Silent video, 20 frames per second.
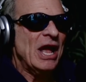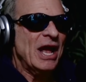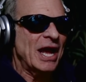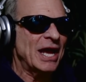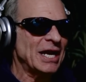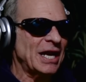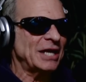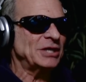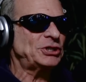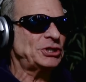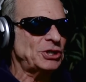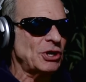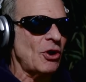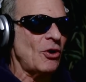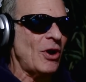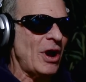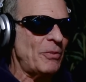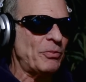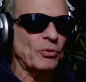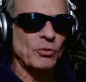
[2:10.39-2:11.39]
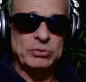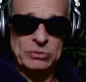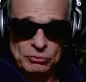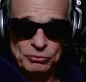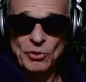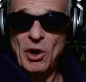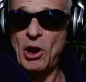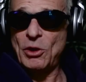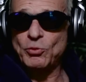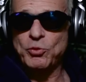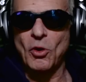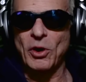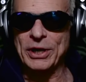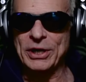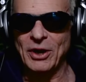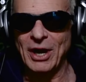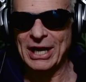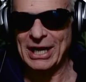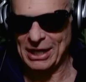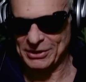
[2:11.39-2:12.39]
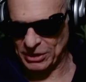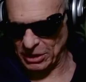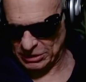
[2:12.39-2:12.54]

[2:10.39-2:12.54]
And I show up, Road Warrior. I got